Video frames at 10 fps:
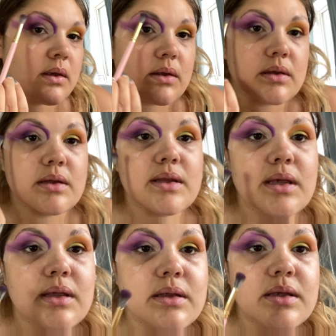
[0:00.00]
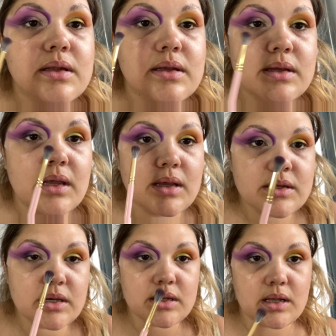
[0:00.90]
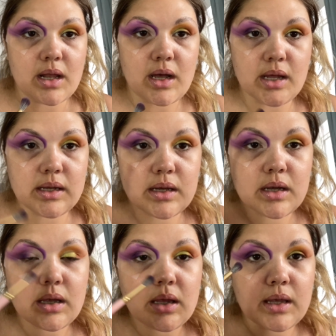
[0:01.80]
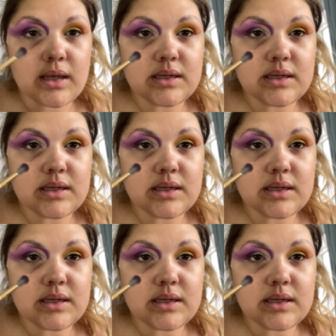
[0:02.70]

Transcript: You can see it's just like, it's